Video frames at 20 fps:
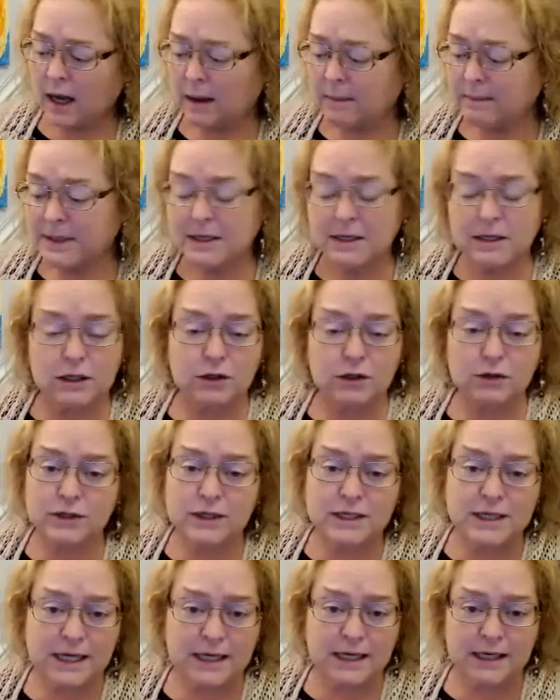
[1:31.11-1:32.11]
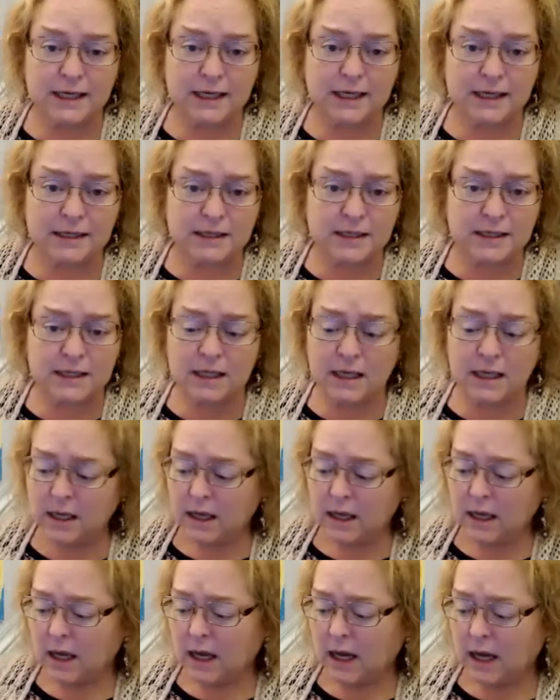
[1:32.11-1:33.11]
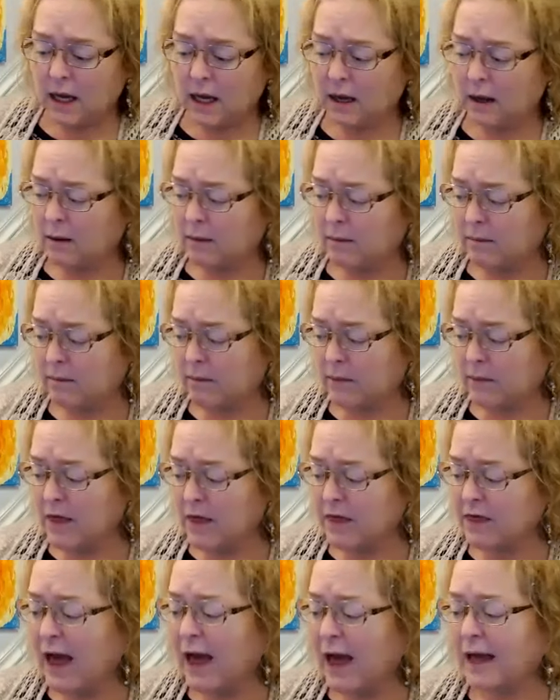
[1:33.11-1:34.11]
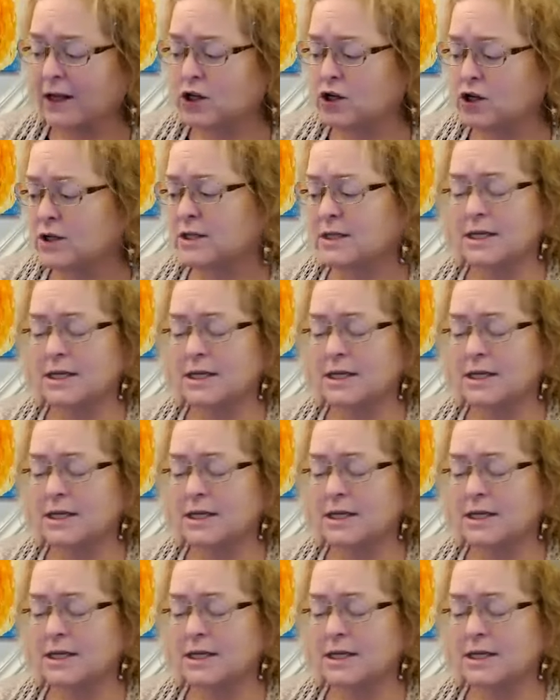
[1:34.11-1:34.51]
misunderstandings, that